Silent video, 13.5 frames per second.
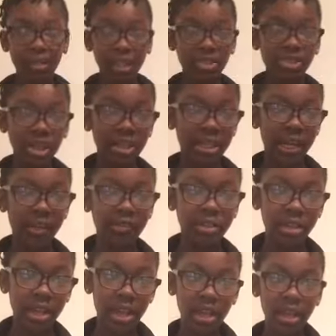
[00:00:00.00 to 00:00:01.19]
to get checked out
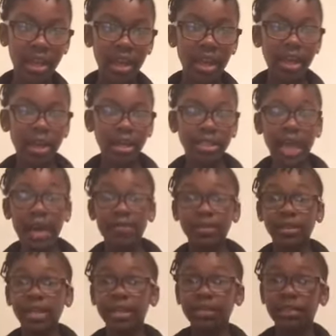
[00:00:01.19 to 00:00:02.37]
today because I have a
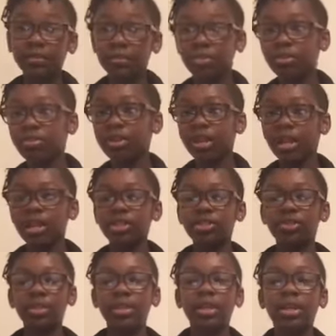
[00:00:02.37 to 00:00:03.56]
lot of stuff to do today.
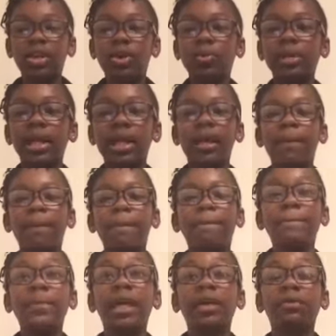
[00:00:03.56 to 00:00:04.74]
So then when I come,
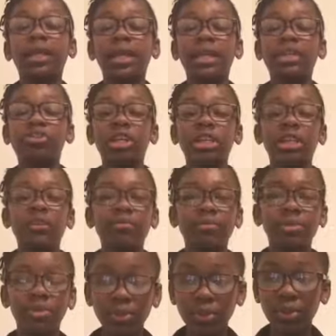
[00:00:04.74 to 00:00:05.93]
like when I get checked out from
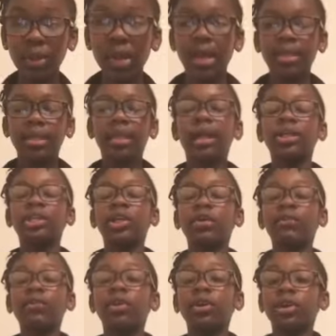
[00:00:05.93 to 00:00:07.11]
school, then I'll
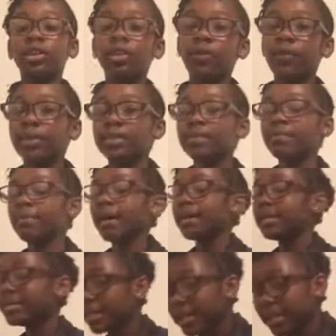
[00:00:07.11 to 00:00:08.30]
start vlogging the rest of my
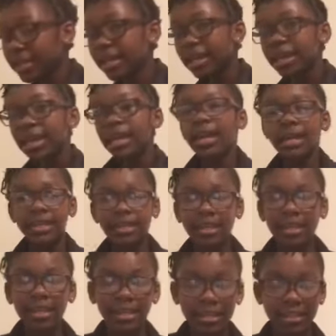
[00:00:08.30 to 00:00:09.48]
day. And
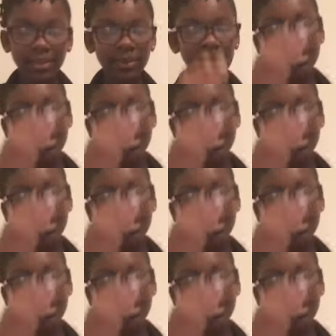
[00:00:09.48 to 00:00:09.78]
then this